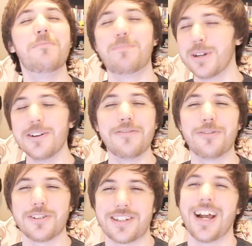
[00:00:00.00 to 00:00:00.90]

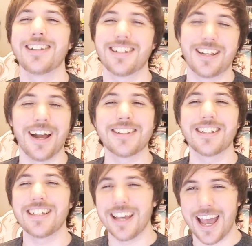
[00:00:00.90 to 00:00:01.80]
beautiful sons of guns
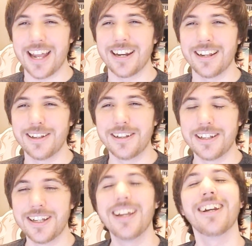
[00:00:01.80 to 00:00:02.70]
again
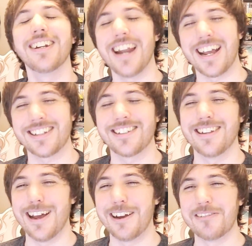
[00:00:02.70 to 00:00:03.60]
next
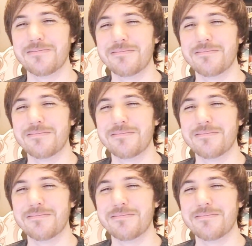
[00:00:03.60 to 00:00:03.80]
time.